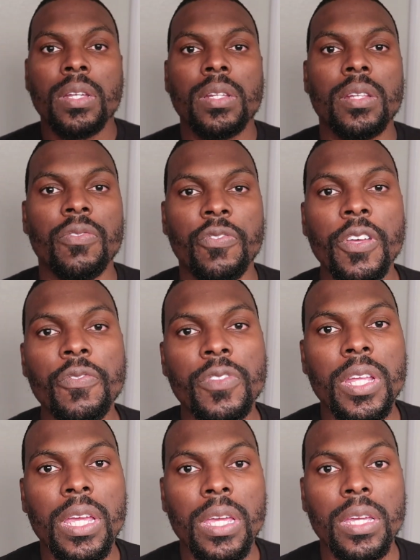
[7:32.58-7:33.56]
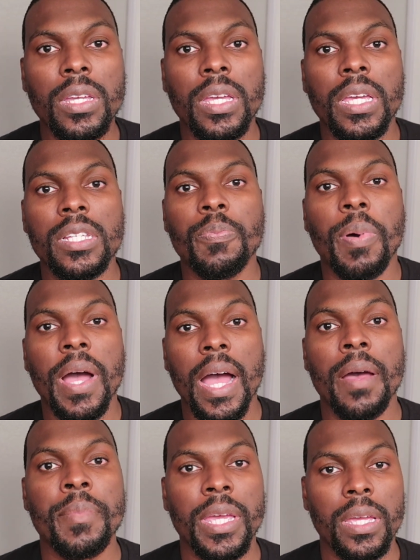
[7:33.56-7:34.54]
The fifth thing is
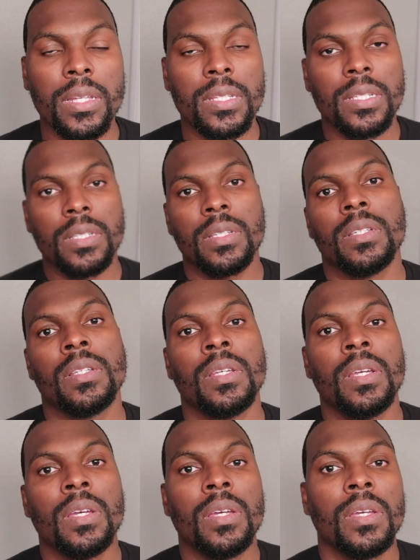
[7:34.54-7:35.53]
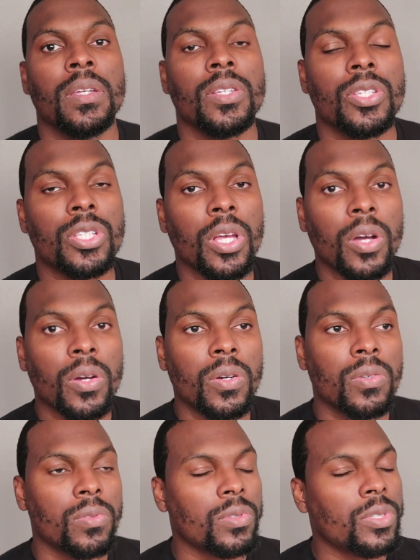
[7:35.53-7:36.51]
pomades.
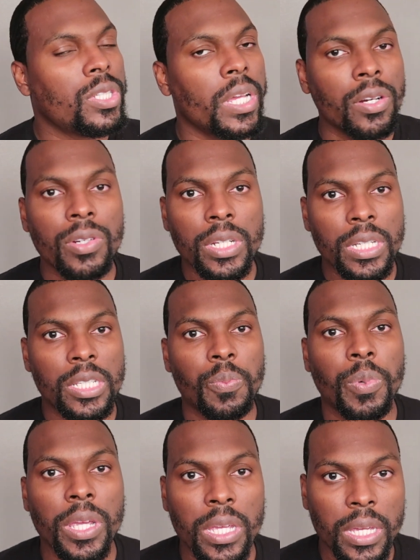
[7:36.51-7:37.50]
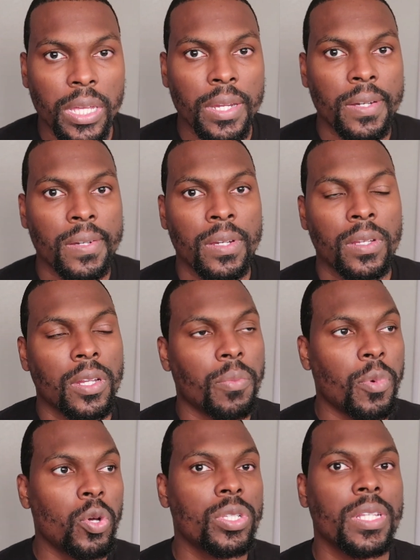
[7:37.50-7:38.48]
So generally speaking, the
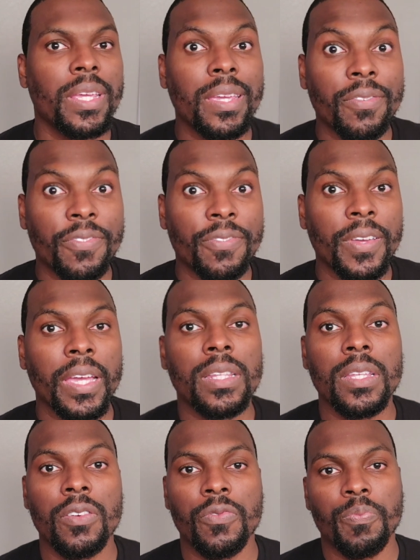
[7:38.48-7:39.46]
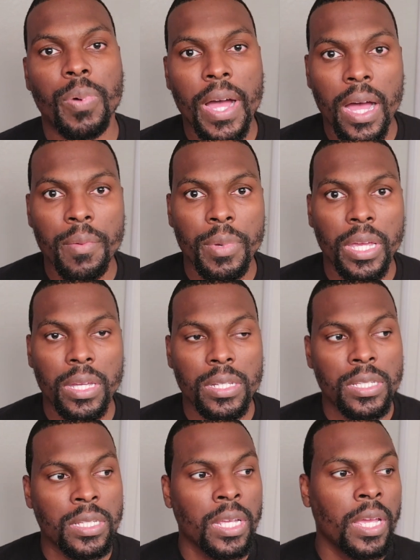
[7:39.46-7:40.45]
most effective
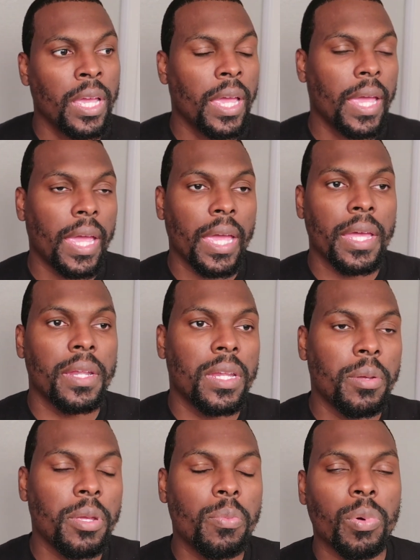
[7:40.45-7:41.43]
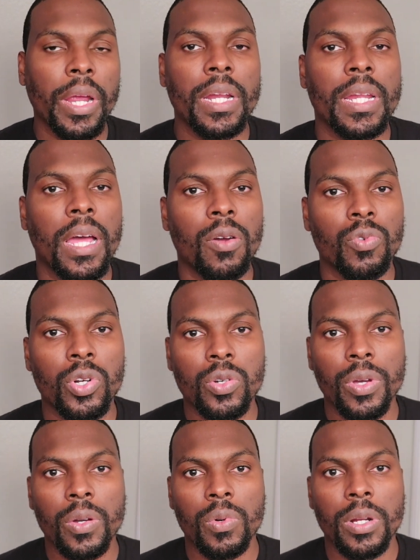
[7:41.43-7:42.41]
pomades, and let me break down real
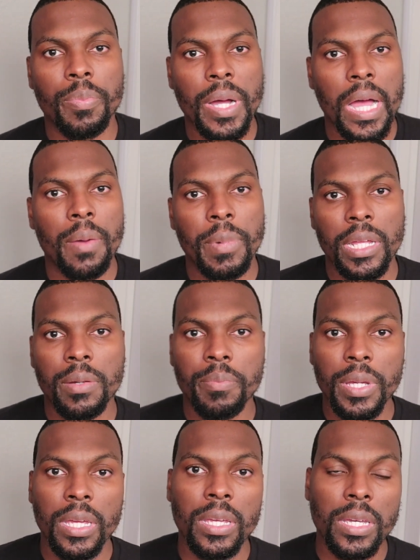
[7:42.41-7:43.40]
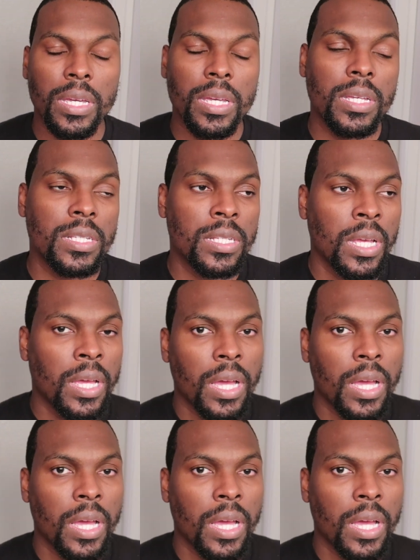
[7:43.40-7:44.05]
quick what a pomade will be, is